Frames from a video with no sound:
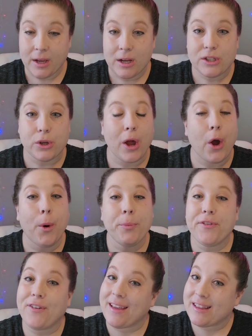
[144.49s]
So I hope
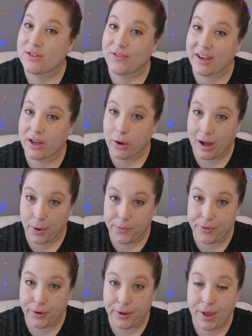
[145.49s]
you find this video
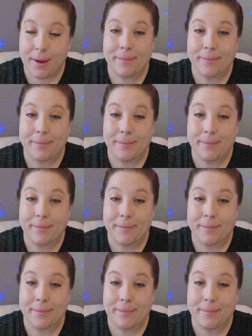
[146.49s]
helpful.